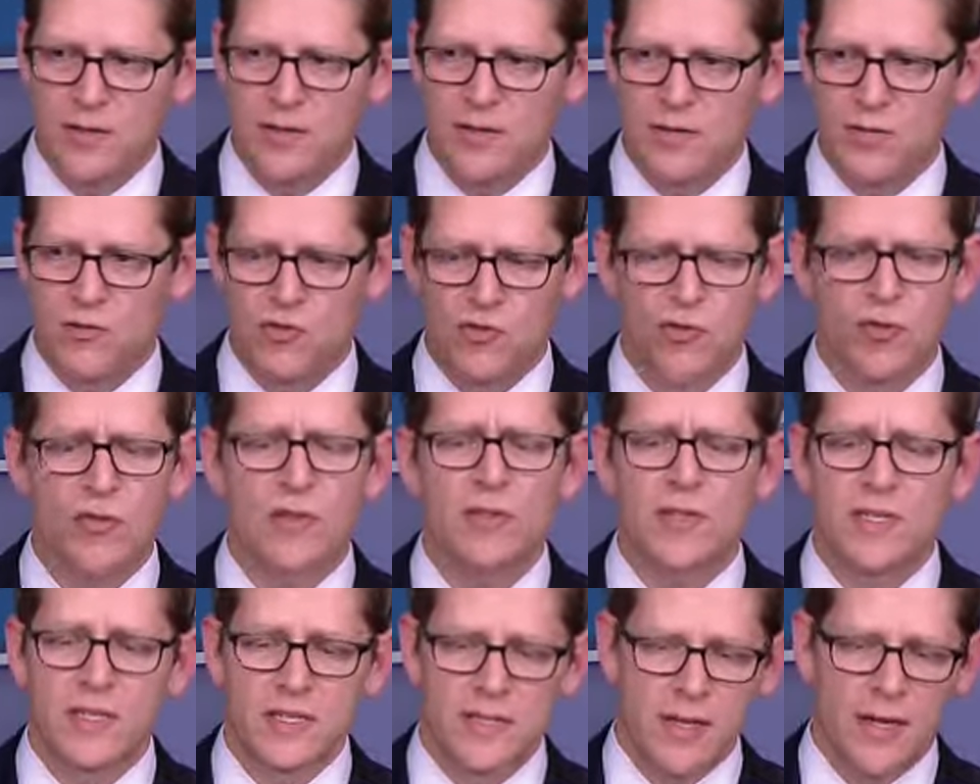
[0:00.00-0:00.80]
and
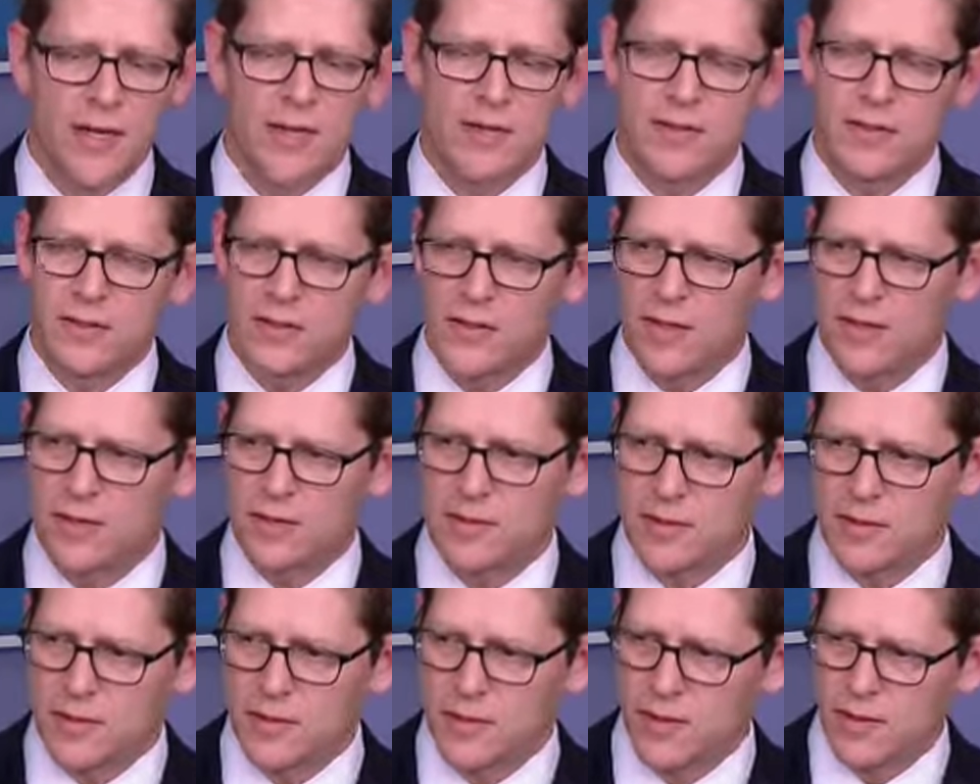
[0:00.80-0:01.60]
certainly not
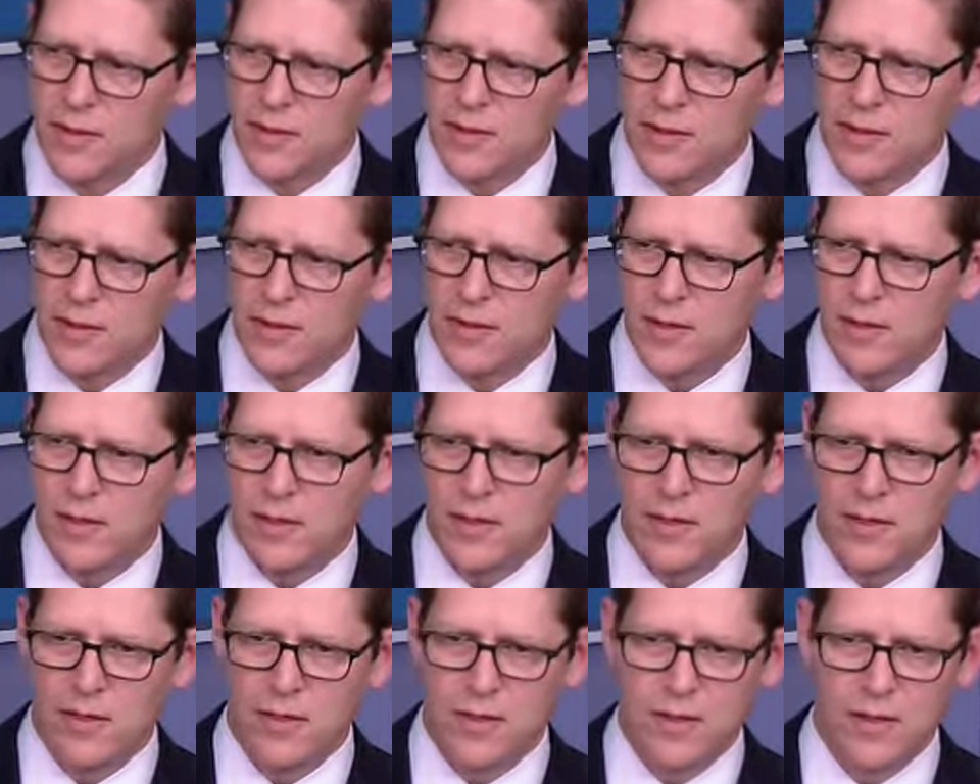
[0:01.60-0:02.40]
conducted
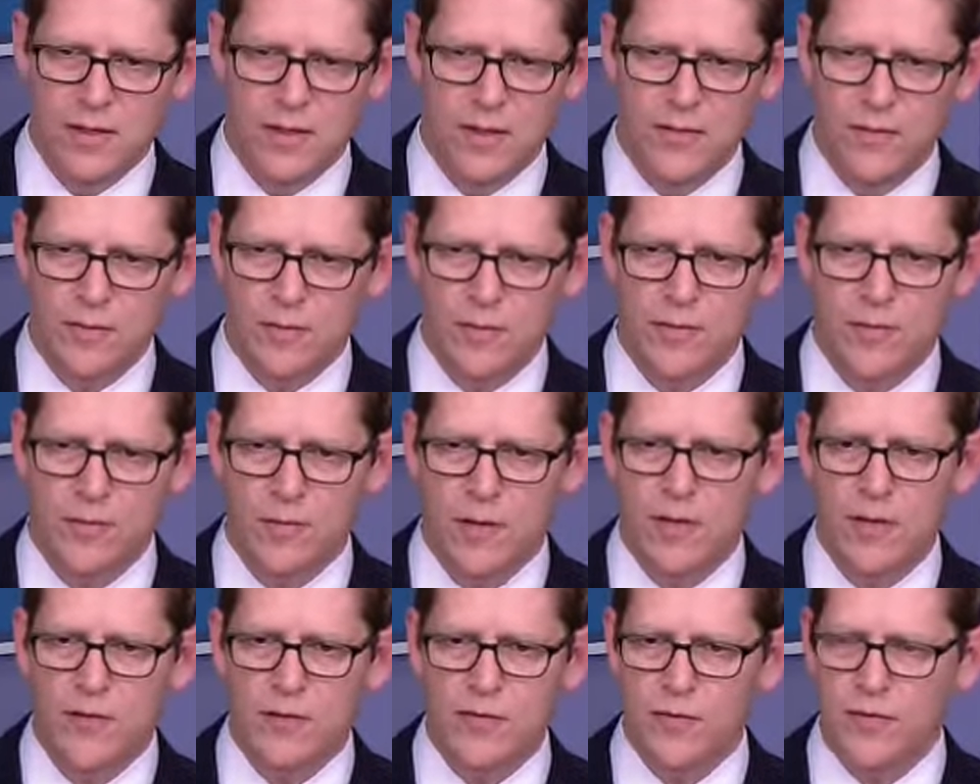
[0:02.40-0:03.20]
under the
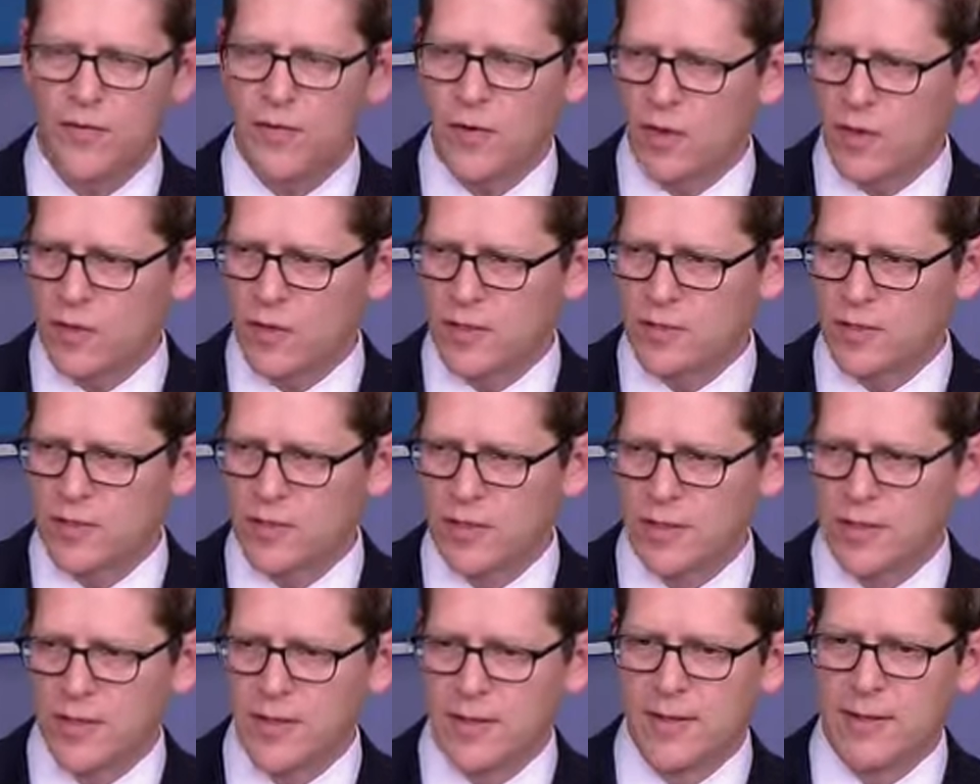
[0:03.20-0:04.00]
threat of
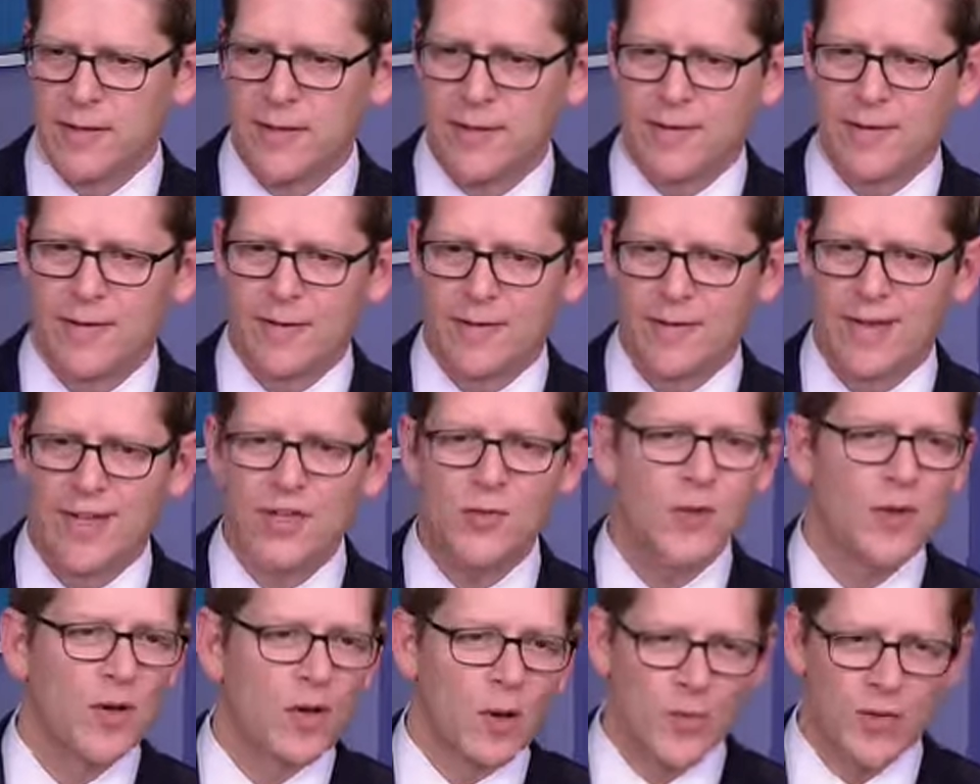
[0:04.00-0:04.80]
default.
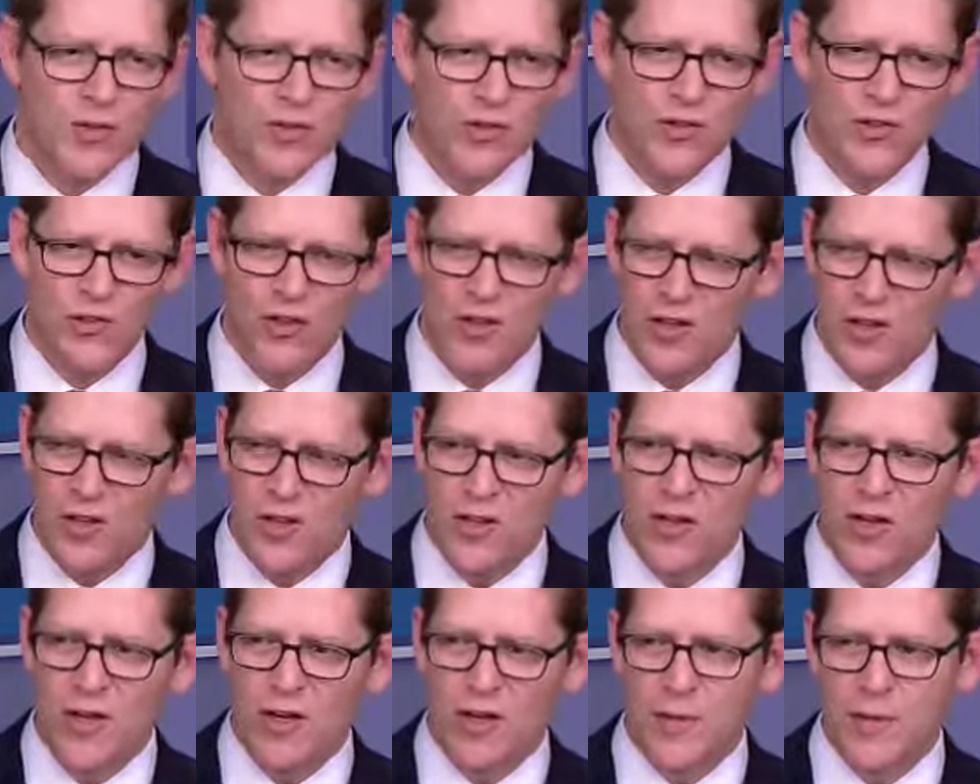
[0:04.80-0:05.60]
That's been our position
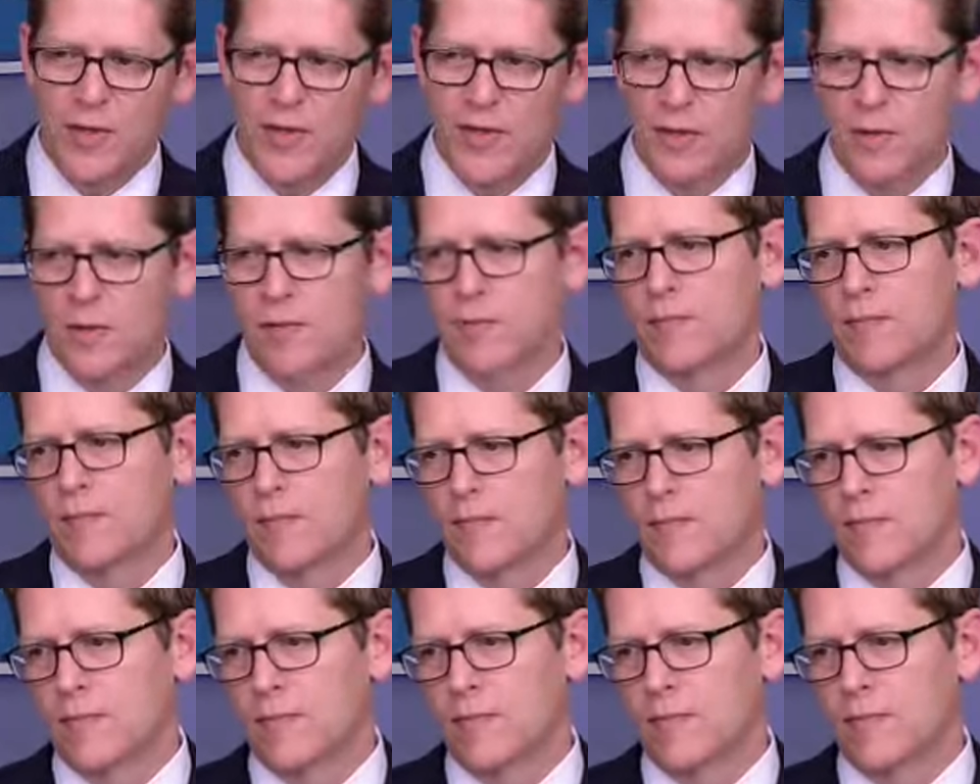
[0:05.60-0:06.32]
all along. I mean,